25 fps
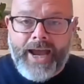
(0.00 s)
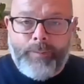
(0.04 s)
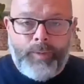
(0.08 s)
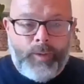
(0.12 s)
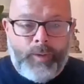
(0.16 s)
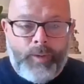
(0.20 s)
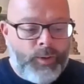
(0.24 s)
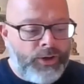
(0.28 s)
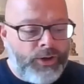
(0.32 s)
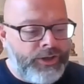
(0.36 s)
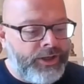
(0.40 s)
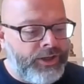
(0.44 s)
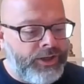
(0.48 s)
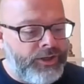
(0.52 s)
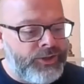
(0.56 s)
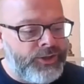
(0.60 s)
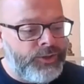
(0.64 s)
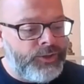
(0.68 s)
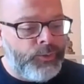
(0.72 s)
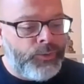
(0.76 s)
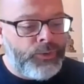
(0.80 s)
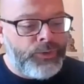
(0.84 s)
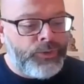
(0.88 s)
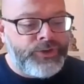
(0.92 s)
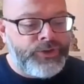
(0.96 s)
And we're working
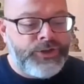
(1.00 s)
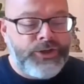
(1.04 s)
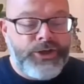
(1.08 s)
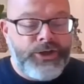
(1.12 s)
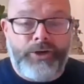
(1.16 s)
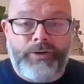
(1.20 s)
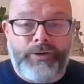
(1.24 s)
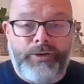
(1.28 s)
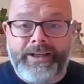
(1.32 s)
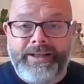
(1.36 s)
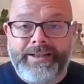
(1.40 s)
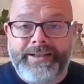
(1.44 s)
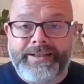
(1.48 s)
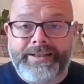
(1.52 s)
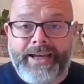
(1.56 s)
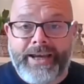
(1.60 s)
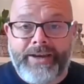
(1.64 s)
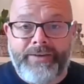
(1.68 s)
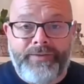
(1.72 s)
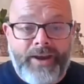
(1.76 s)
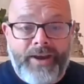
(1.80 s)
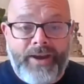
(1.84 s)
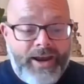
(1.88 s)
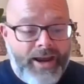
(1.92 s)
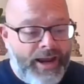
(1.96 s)
towards securing a
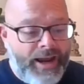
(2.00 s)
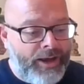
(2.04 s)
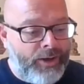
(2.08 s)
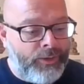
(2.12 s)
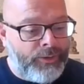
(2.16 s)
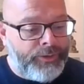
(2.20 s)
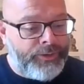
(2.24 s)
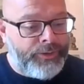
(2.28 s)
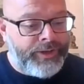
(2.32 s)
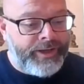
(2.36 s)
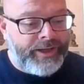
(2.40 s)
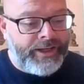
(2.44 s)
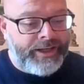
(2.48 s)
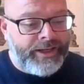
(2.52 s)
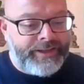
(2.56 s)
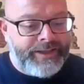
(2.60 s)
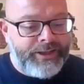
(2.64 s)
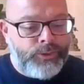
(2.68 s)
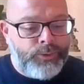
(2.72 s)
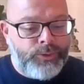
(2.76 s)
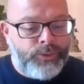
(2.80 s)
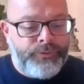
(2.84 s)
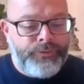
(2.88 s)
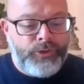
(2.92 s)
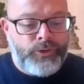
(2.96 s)
safe, healthy, and
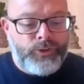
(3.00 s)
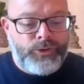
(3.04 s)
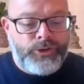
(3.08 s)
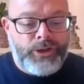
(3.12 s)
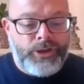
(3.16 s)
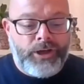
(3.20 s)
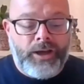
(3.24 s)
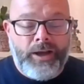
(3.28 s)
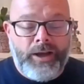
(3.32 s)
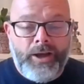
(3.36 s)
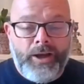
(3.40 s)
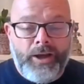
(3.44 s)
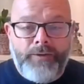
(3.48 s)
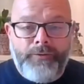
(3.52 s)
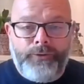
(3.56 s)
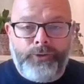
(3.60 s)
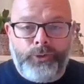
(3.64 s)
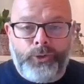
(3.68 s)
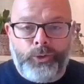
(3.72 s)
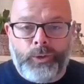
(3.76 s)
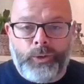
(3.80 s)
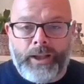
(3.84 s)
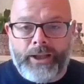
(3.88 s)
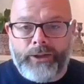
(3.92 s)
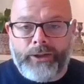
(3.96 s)
equal future
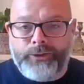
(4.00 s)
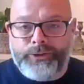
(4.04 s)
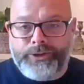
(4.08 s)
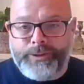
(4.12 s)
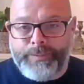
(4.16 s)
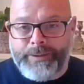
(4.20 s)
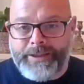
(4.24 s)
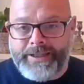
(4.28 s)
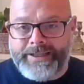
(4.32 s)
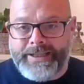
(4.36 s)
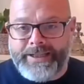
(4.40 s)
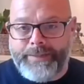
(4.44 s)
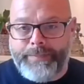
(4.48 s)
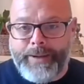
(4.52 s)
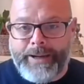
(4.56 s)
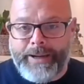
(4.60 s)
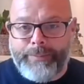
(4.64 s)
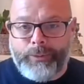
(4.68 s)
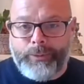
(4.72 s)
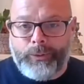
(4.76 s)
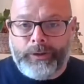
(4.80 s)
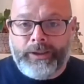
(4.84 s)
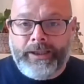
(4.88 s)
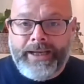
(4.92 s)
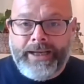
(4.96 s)
for all LGBT
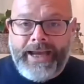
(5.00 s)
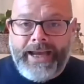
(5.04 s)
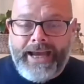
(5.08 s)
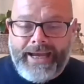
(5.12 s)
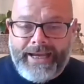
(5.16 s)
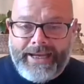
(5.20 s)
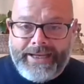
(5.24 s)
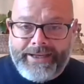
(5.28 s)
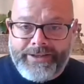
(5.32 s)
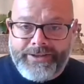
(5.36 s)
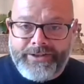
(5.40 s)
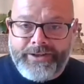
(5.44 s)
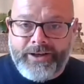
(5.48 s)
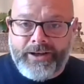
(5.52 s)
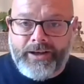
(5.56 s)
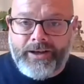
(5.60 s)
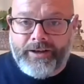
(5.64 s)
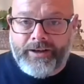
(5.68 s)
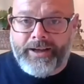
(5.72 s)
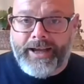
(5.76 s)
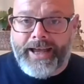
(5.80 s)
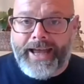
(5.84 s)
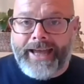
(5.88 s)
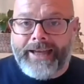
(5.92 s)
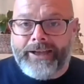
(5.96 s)
people and
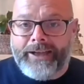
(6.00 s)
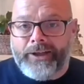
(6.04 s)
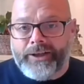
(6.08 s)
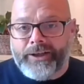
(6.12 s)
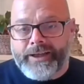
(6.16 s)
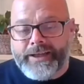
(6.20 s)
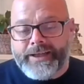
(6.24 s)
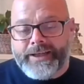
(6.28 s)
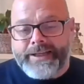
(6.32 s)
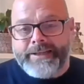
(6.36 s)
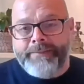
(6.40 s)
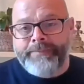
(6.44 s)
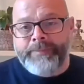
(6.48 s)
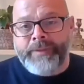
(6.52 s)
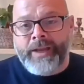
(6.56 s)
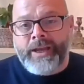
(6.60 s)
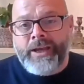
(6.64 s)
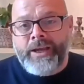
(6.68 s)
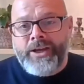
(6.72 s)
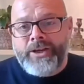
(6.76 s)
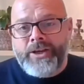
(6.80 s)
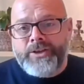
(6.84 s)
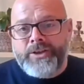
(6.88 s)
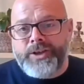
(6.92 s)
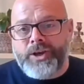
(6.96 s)
our allies.
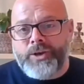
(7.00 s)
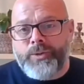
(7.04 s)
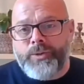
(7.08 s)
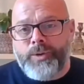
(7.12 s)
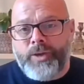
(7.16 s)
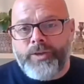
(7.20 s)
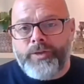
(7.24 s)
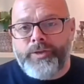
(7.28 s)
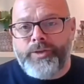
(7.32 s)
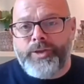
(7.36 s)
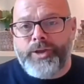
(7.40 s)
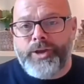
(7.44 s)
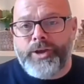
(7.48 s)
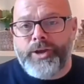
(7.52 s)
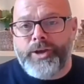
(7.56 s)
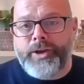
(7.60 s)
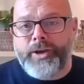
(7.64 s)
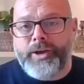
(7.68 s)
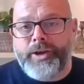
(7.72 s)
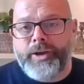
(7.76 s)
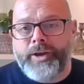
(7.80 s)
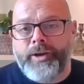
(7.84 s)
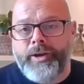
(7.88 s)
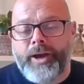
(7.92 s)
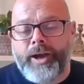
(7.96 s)
So
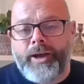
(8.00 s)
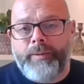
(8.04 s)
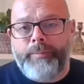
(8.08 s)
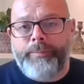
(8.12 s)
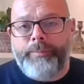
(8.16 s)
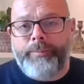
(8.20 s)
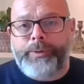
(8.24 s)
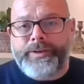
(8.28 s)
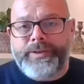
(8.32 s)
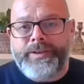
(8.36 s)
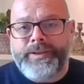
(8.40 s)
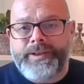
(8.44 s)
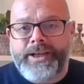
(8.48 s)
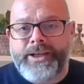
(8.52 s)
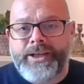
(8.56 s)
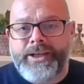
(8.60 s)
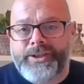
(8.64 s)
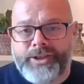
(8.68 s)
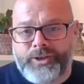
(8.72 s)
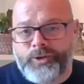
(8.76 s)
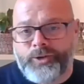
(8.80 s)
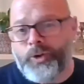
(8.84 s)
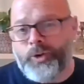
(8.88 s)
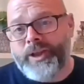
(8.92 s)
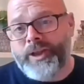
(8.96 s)
the
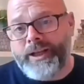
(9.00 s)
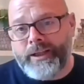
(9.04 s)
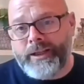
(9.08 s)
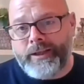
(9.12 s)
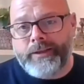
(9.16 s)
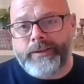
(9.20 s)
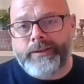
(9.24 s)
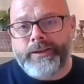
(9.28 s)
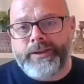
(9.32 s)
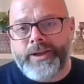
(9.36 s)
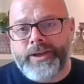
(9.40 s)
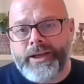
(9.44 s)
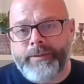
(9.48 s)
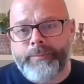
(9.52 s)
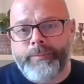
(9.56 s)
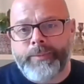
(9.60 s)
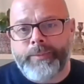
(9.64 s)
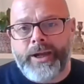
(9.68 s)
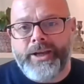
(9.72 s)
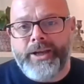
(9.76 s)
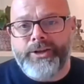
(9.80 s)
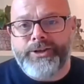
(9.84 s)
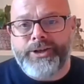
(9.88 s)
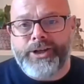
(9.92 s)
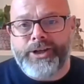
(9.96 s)
presentation, or the little
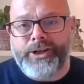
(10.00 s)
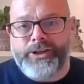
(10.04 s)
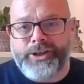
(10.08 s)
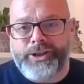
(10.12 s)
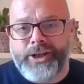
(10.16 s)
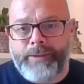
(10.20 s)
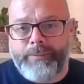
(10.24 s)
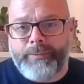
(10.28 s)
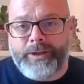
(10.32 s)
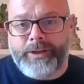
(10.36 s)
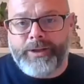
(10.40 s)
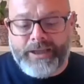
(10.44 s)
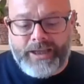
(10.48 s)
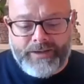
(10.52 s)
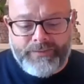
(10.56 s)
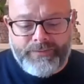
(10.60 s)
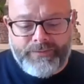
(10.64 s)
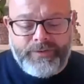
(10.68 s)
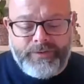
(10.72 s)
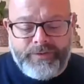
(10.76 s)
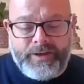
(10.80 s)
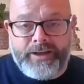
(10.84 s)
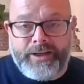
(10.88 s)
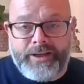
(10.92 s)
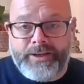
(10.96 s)
introduction I'm going to
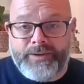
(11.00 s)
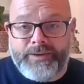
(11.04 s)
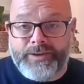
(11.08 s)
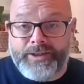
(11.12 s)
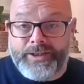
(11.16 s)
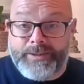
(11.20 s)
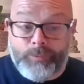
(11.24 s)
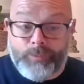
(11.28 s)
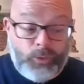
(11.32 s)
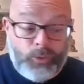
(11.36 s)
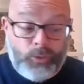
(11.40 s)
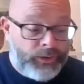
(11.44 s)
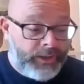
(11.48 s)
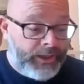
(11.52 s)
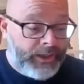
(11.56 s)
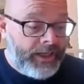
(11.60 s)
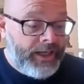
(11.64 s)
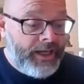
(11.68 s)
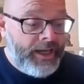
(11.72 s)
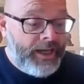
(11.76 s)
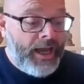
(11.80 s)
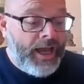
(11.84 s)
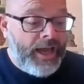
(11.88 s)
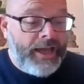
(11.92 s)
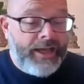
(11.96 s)
give this morning,
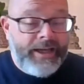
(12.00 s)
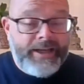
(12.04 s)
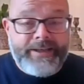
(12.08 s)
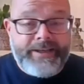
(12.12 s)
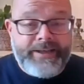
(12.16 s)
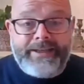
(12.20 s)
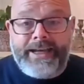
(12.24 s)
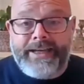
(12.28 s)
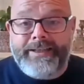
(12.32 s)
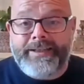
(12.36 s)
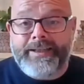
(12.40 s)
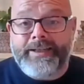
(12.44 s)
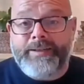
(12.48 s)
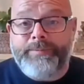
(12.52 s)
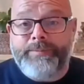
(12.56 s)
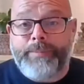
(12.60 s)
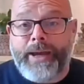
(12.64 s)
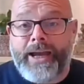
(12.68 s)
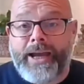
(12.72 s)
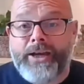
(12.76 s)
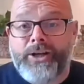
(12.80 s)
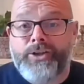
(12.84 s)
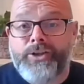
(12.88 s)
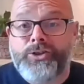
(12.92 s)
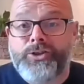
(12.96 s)
takes us
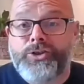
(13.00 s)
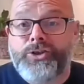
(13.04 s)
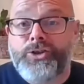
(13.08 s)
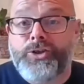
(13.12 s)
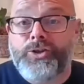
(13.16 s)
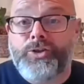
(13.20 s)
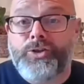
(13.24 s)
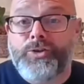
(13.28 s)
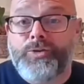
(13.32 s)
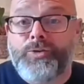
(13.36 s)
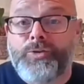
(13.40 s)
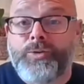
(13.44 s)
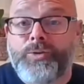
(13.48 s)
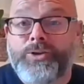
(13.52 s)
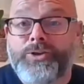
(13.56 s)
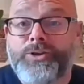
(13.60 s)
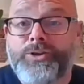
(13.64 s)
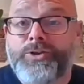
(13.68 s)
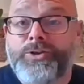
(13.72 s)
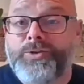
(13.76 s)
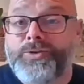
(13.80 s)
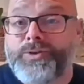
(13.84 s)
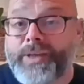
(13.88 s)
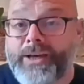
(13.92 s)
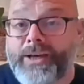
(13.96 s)
back to
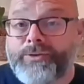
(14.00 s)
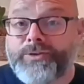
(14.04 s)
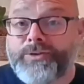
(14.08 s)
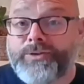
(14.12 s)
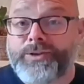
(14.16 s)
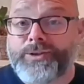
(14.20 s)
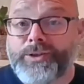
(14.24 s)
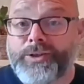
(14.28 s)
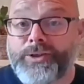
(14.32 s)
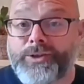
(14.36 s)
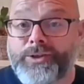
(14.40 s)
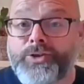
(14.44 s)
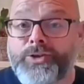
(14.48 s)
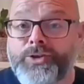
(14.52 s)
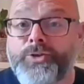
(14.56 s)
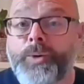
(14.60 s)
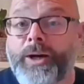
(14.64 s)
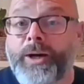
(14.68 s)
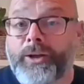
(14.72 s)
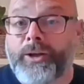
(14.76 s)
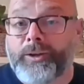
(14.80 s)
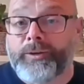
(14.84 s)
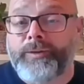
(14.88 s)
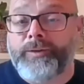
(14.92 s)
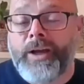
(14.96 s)

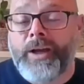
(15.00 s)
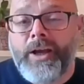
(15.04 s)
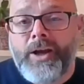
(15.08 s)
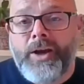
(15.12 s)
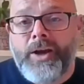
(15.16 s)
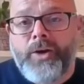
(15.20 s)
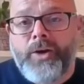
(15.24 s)
2012,